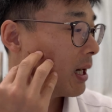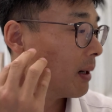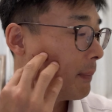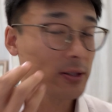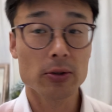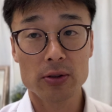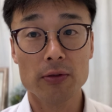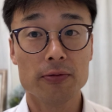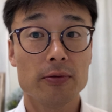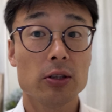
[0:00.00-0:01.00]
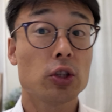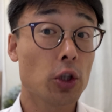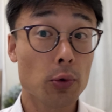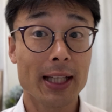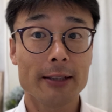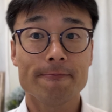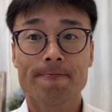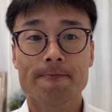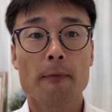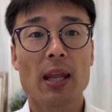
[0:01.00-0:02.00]
muscles of chewing,
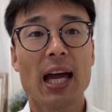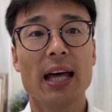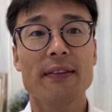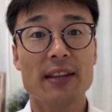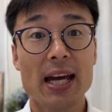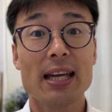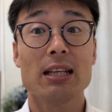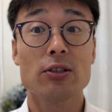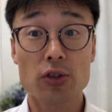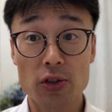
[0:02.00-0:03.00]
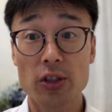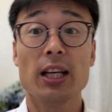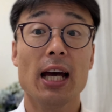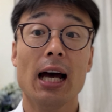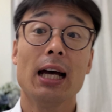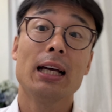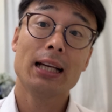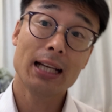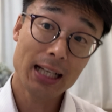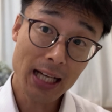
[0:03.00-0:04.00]
and they can trigger
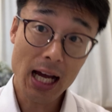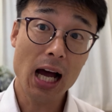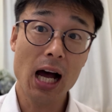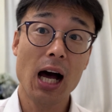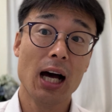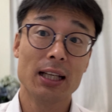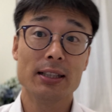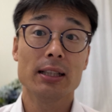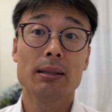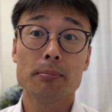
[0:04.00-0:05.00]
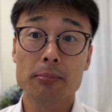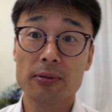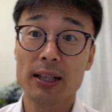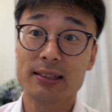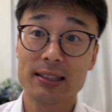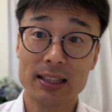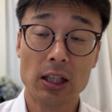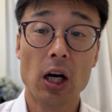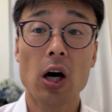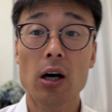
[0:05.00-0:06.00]
hard pressing
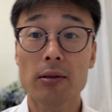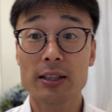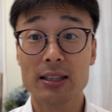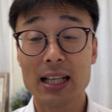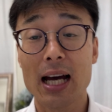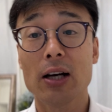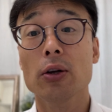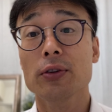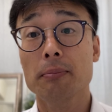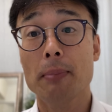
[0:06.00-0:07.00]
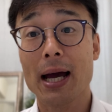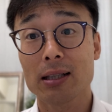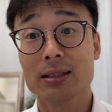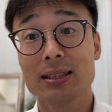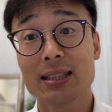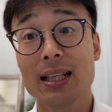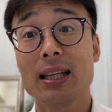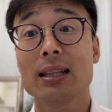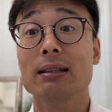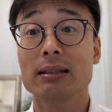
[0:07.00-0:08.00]
of the tongue on the back of the
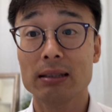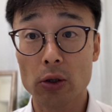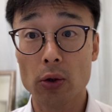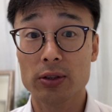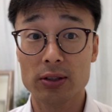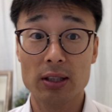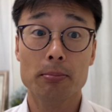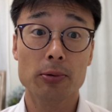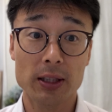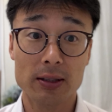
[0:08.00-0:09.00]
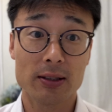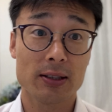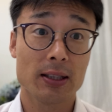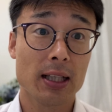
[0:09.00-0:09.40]
teeth and causes imprints.